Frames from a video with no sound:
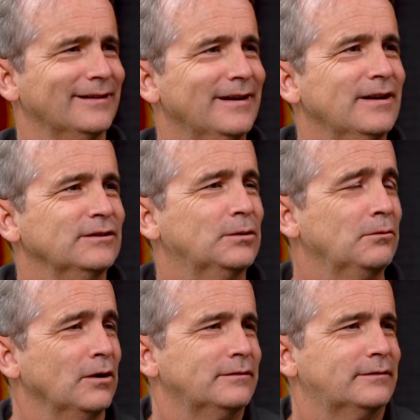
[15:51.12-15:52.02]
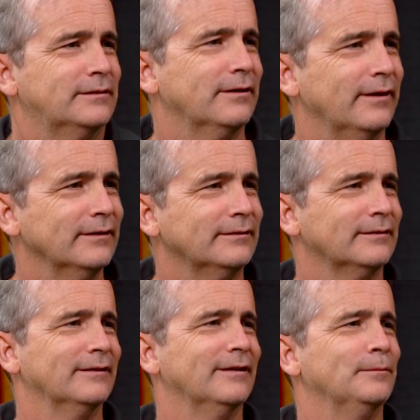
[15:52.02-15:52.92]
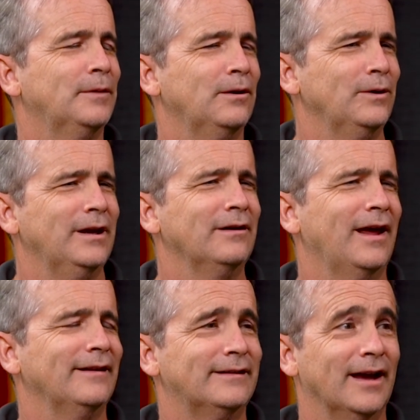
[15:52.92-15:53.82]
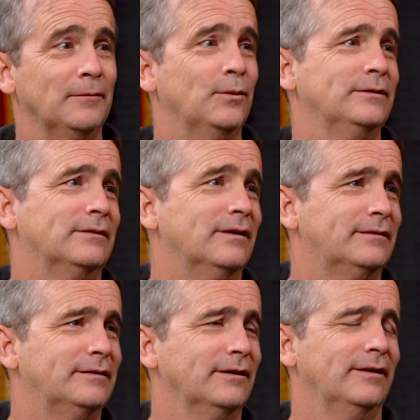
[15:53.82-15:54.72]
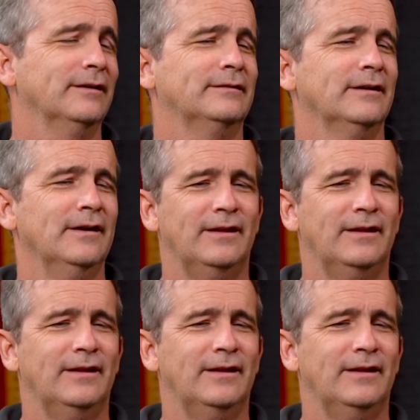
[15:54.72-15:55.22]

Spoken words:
Okay. So we wrote Sirius, but we didn't, at the time it wasn't called Sirius.